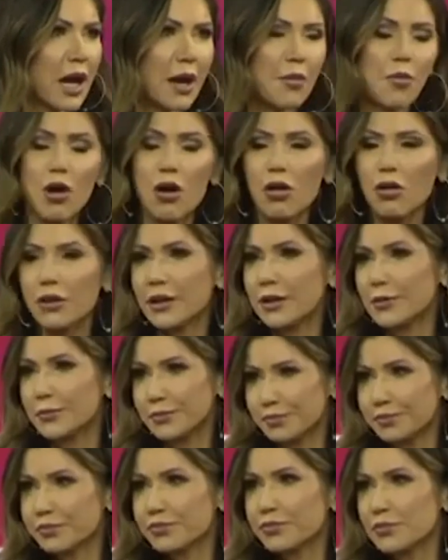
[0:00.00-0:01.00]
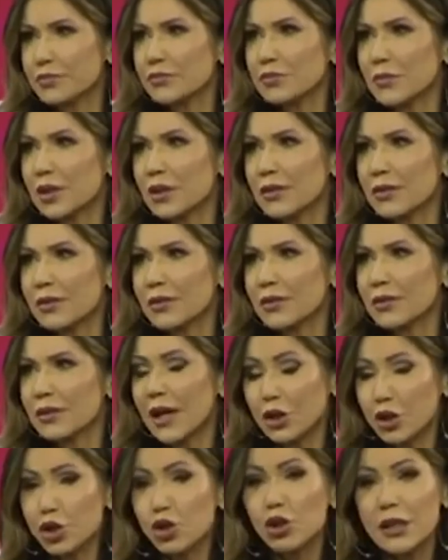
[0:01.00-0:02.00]
I'm all in.
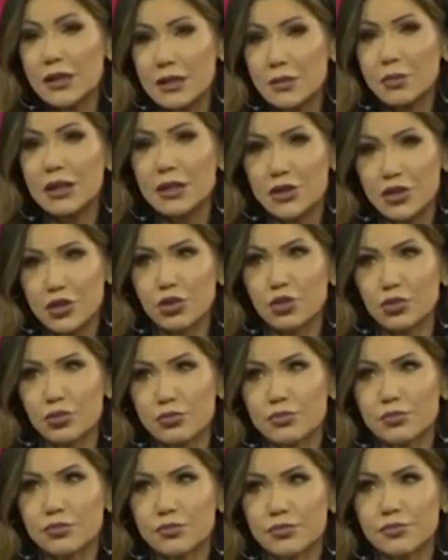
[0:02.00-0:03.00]
And you need to be, too.